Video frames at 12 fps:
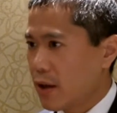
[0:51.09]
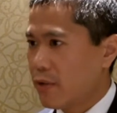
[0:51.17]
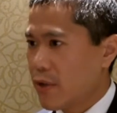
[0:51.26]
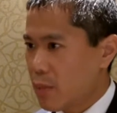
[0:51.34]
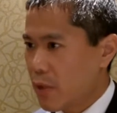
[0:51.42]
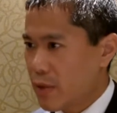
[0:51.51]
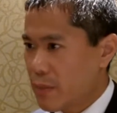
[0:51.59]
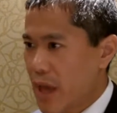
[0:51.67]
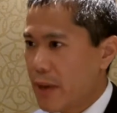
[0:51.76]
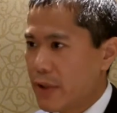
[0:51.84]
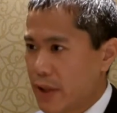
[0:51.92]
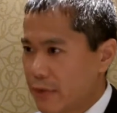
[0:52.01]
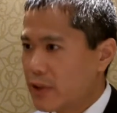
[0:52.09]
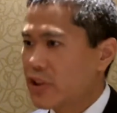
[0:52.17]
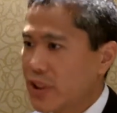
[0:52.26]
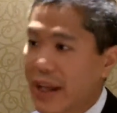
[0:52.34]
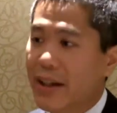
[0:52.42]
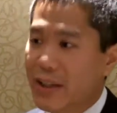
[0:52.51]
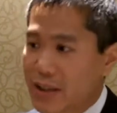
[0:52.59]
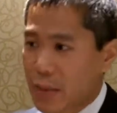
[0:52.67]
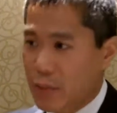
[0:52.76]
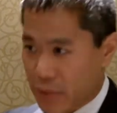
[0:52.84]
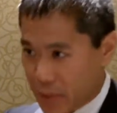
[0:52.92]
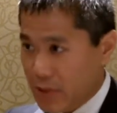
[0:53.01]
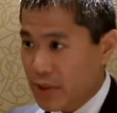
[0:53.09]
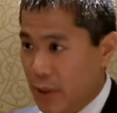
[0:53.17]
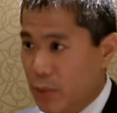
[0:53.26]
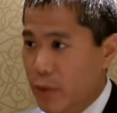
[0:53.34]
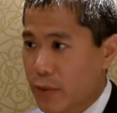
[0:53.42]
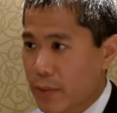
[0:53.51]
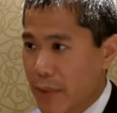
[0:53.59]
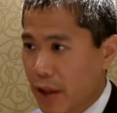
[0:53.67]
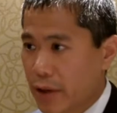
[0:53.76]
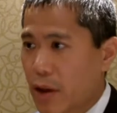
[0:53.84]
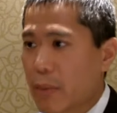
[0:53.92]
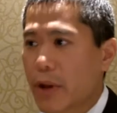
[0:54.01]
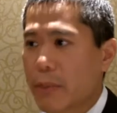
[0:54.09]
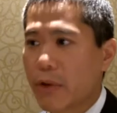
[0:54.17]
of ipilimumab in different genetic subgroups of melanoma,